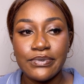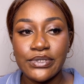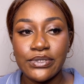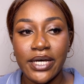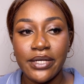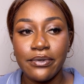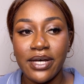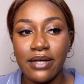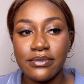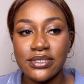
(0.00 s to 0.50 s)
so I
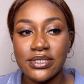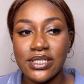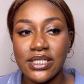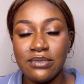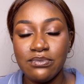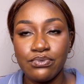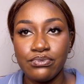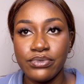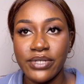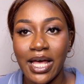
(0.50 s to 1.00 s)
don't have to keep
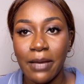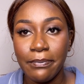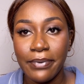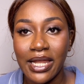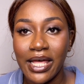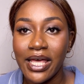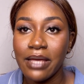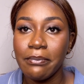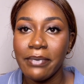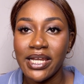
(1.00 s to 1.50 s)

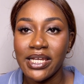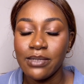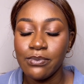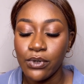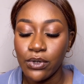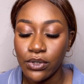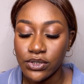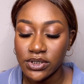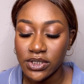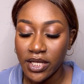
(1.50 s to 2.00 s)
reapplying my lip
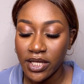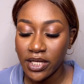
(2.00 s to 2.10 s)
gloss.